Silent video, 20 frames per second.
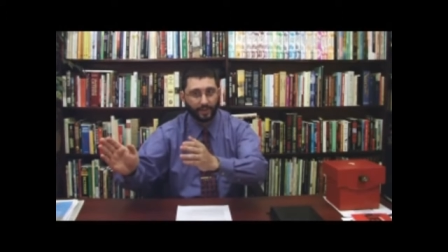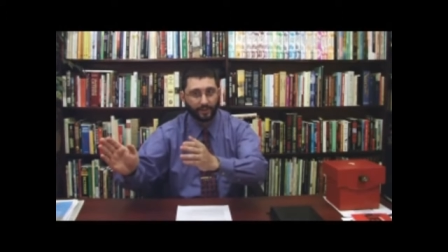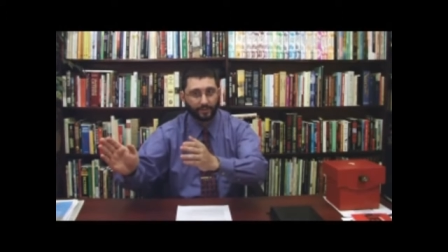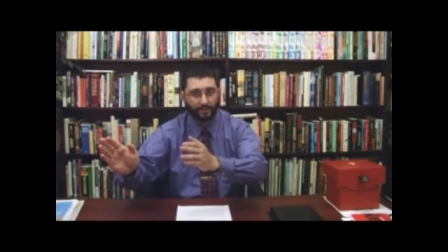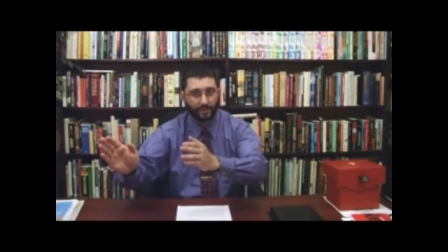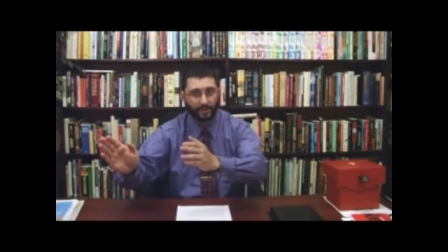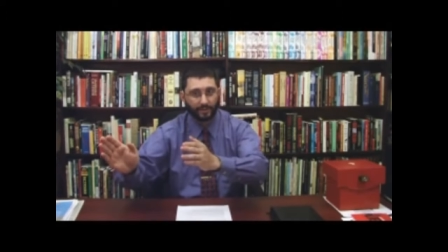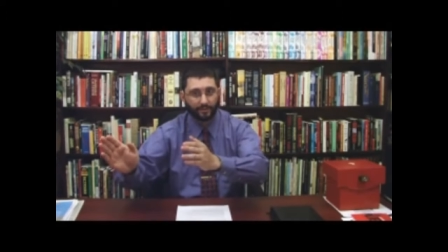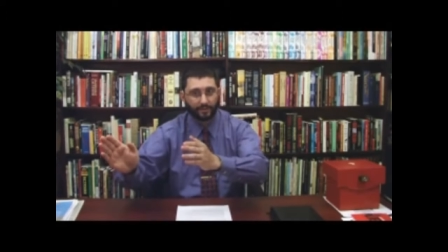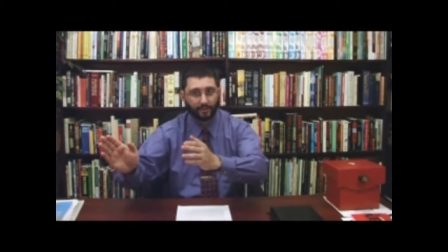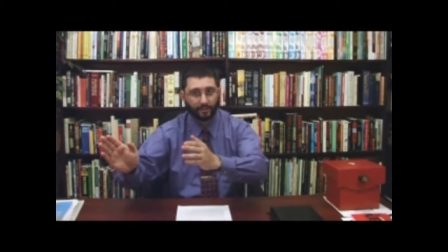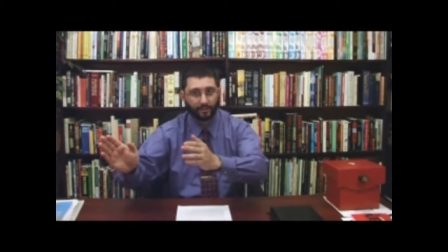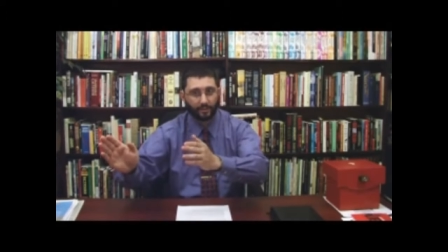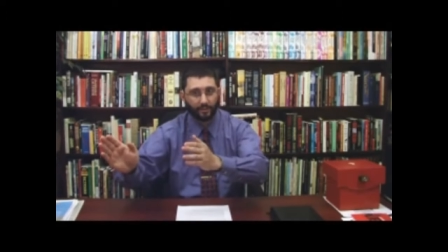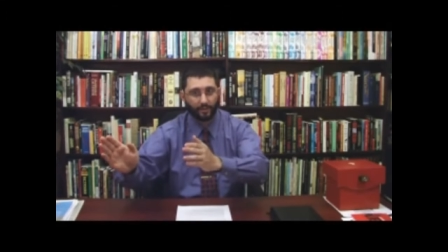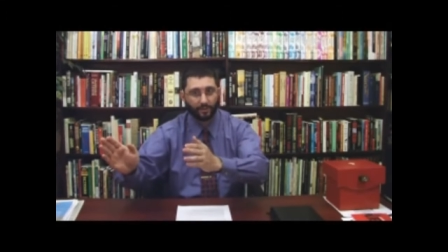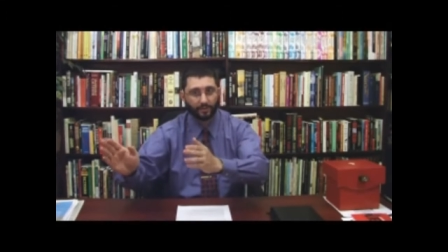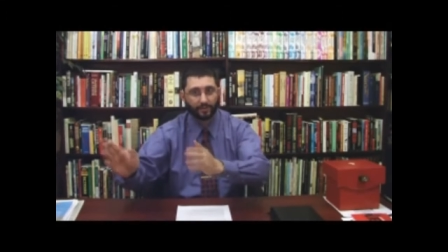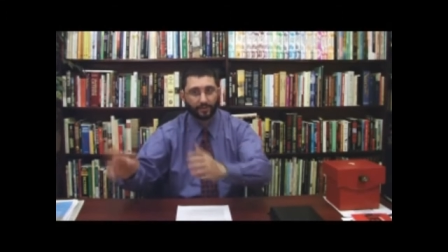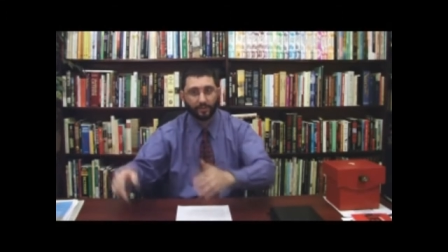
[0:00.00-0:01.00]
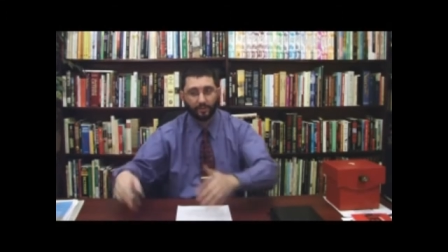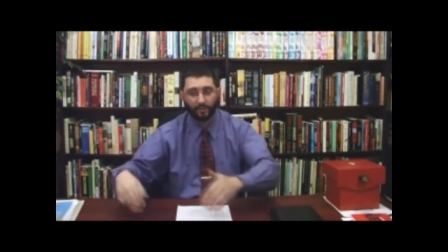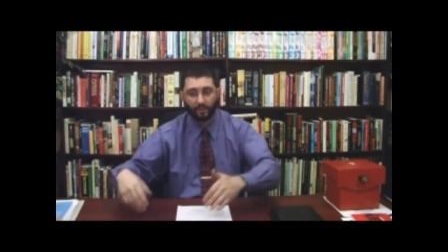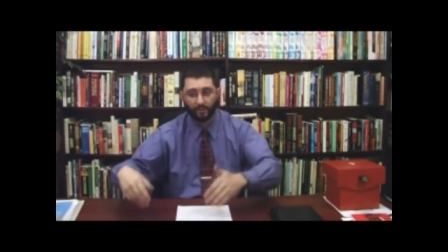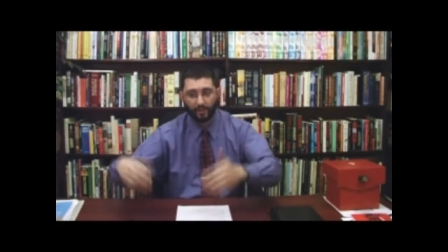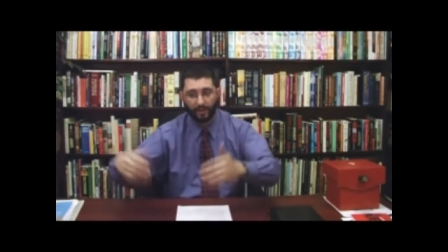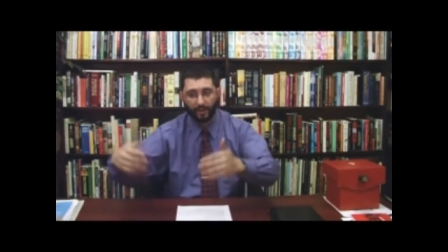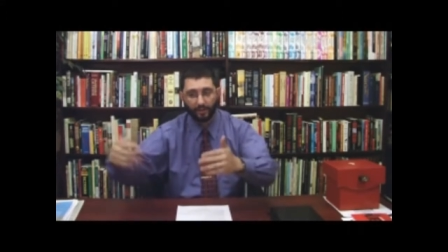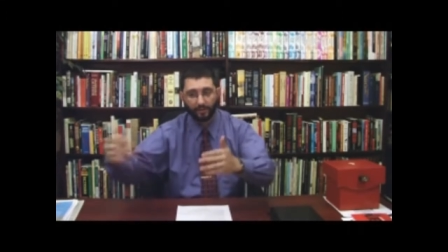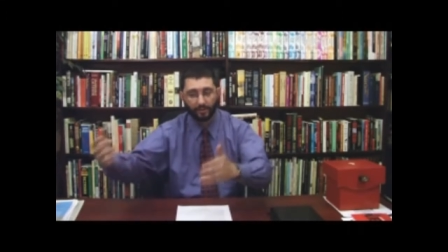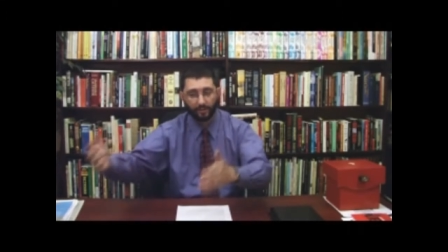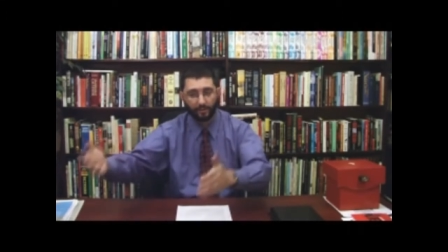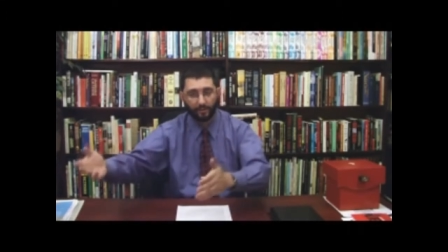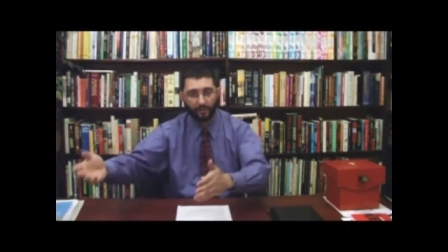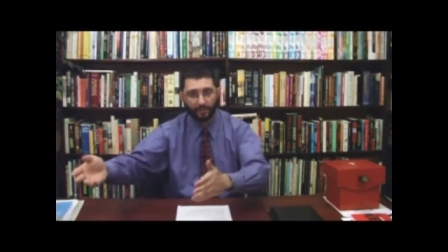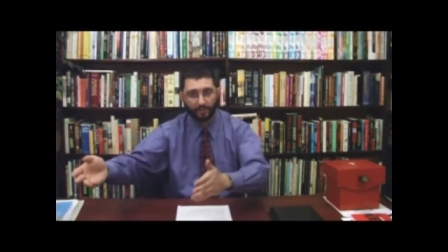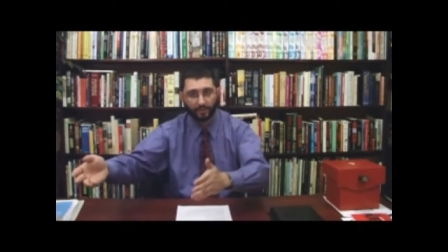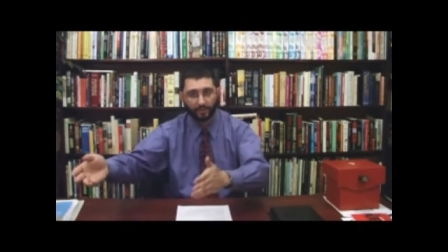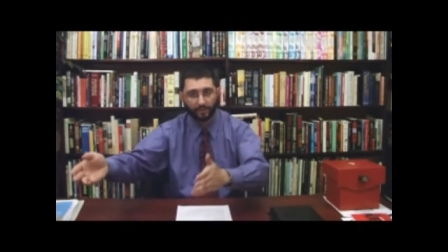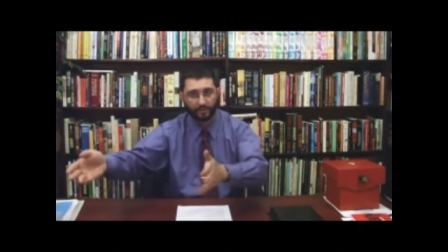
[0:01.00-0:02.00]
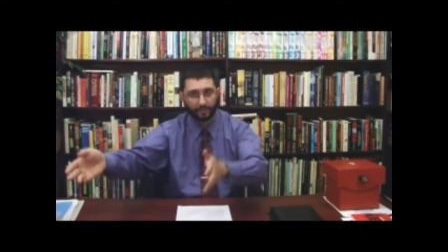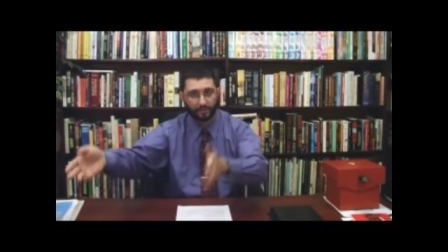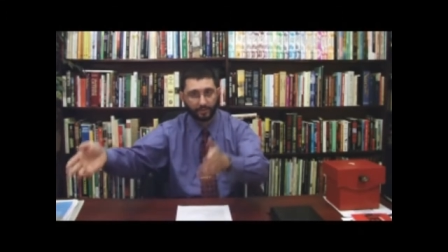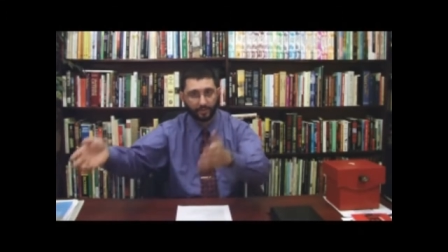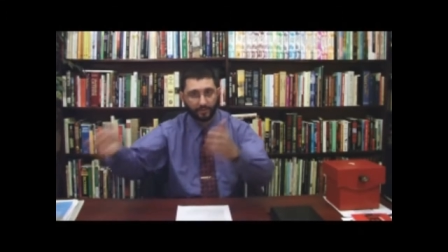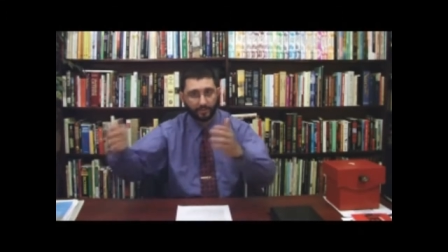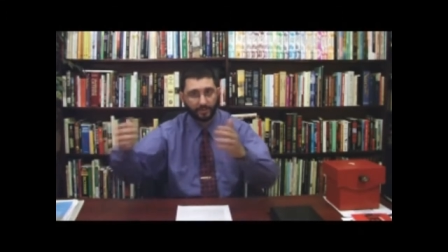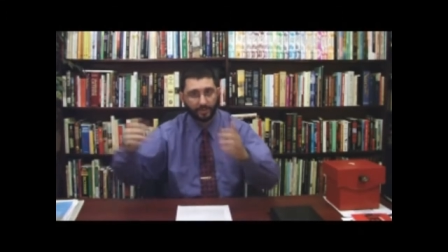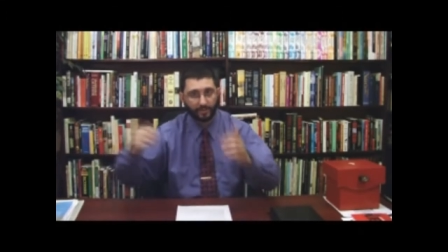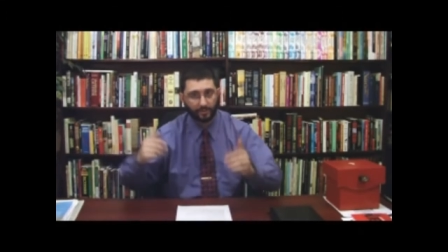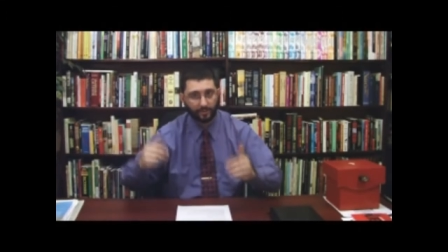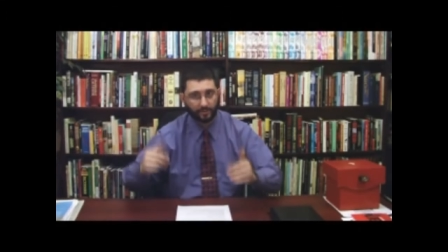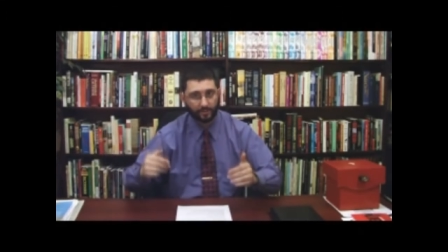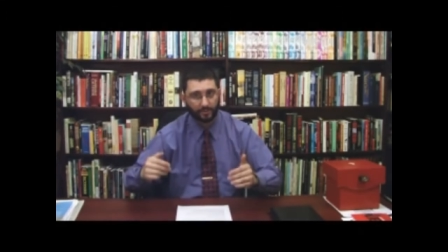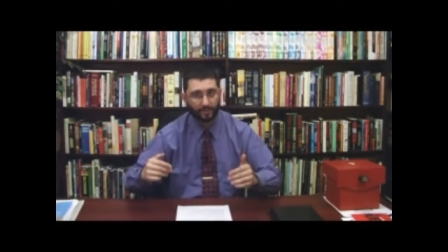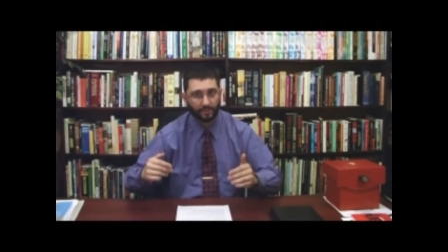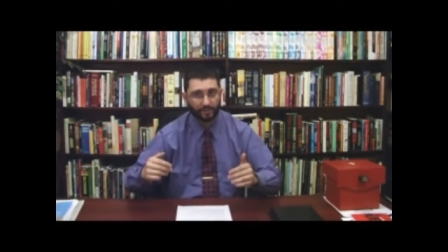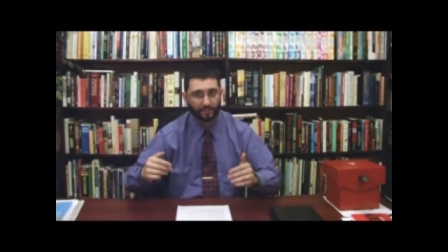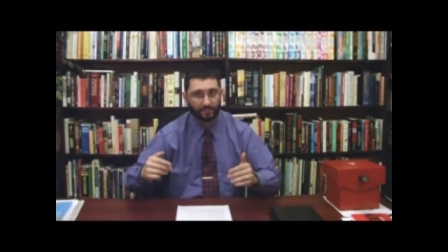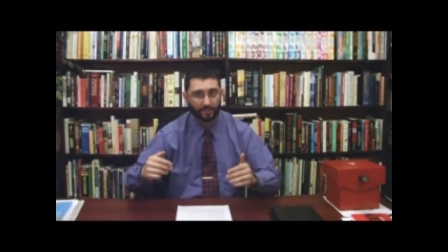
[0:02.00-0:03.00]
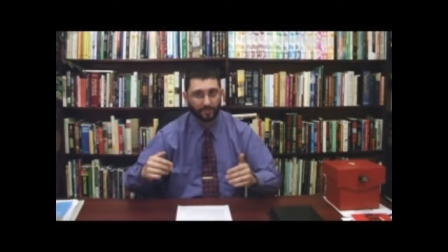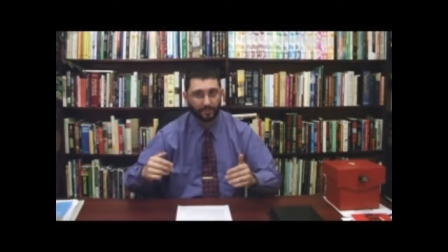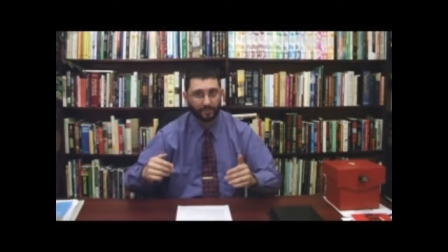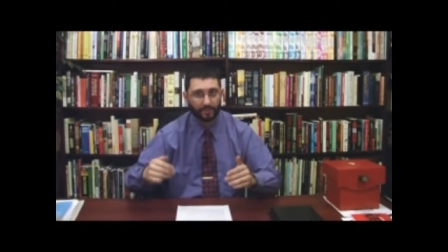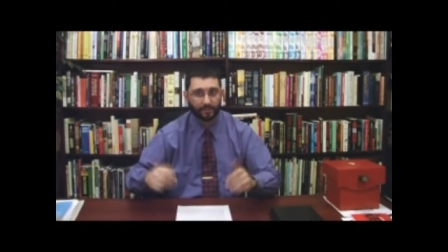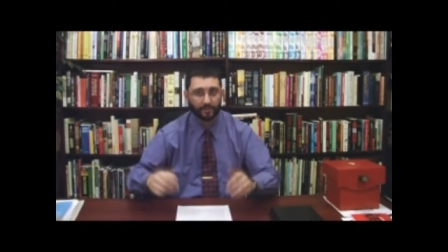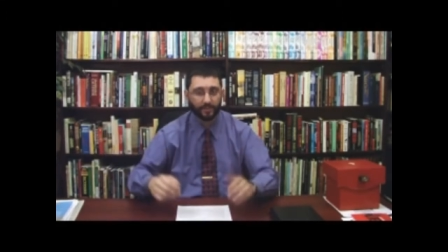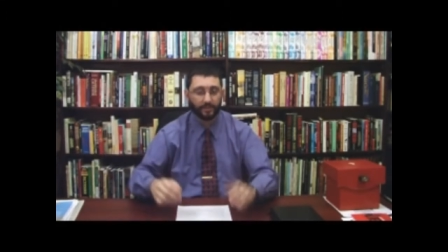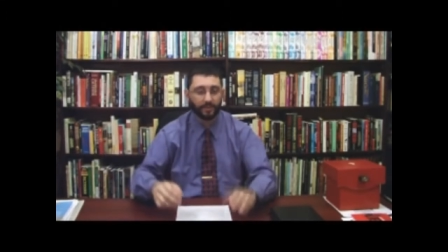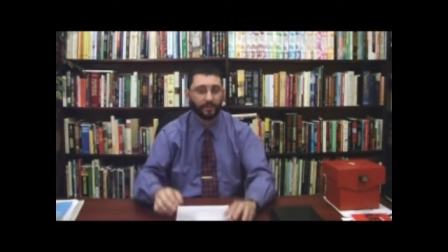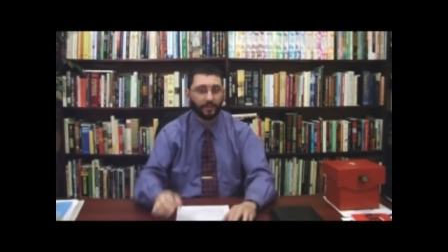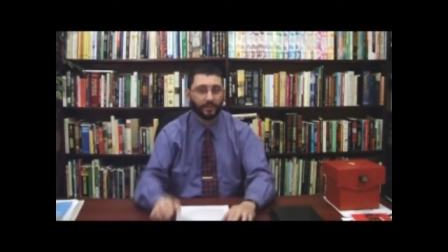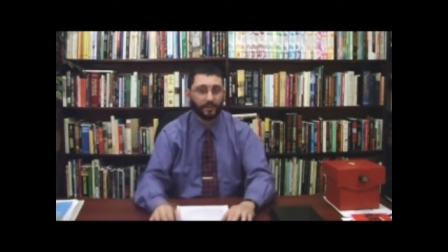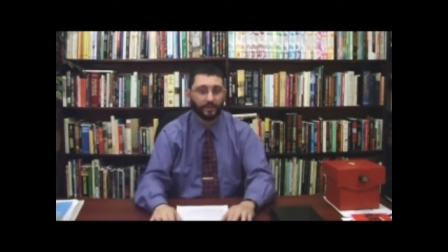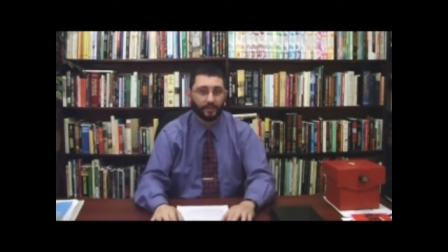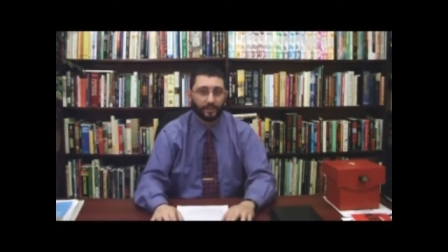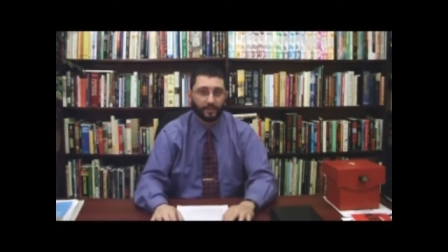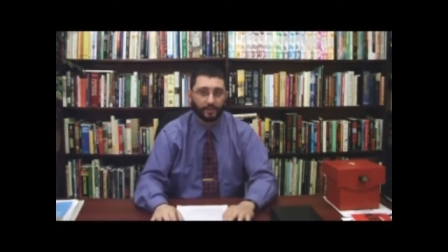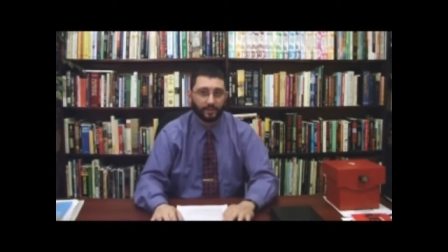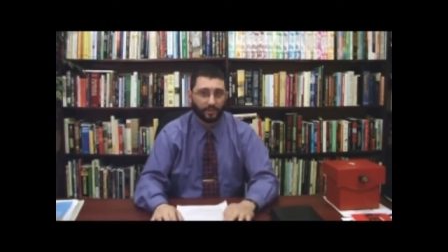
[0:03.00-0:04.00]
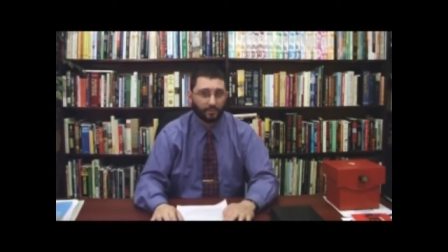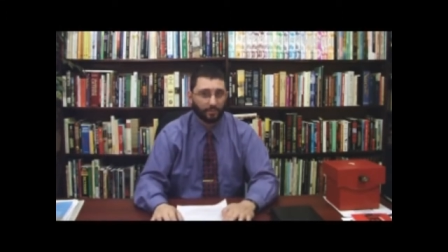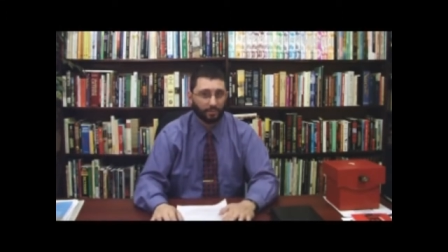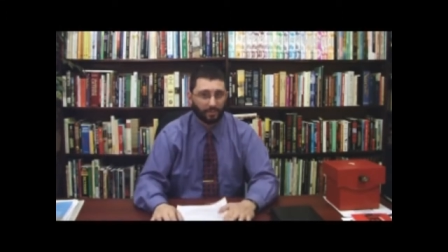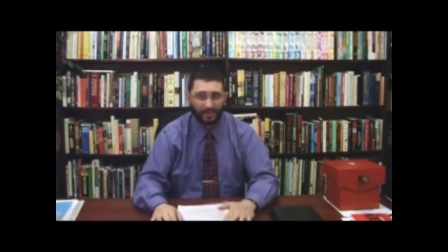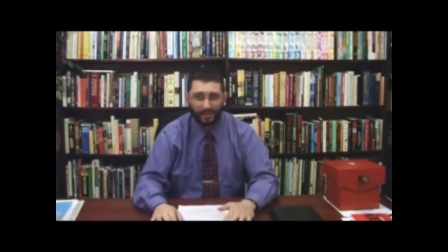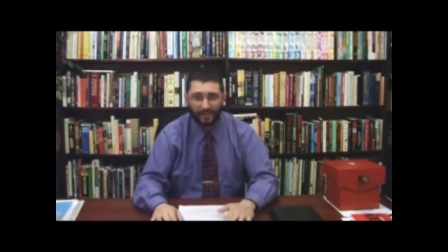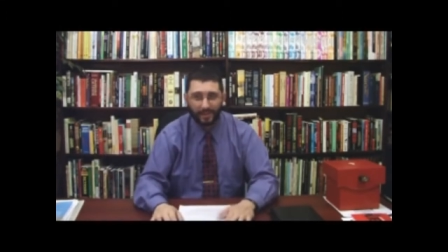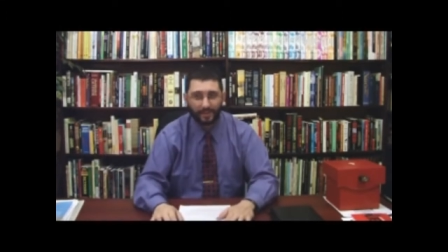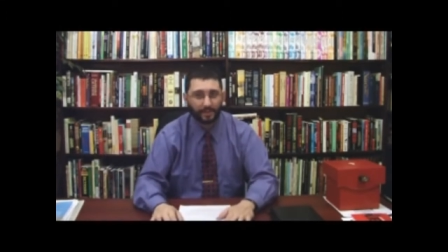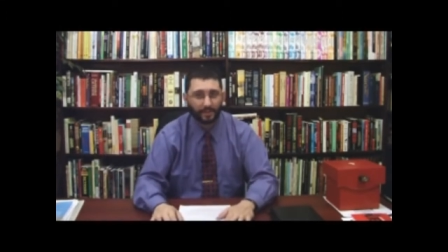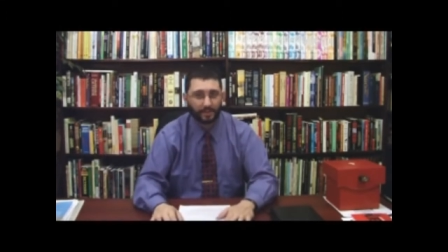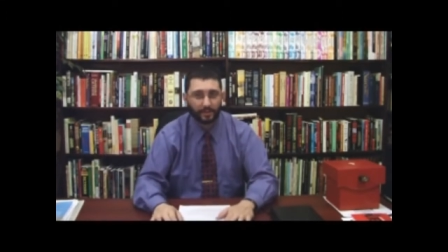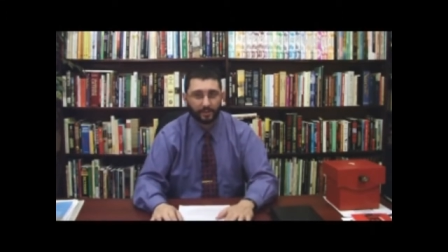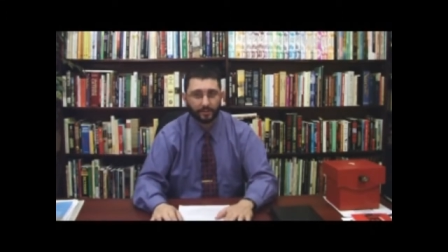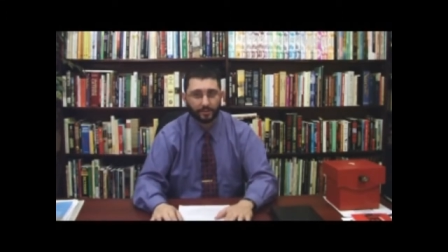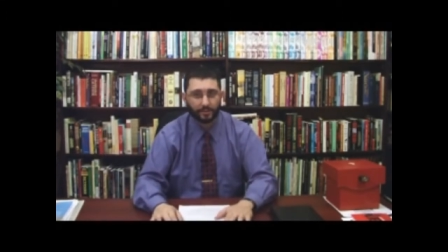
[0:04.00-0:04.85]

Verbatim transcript: evangelize the lost, no, now the lost come into the church building. Completely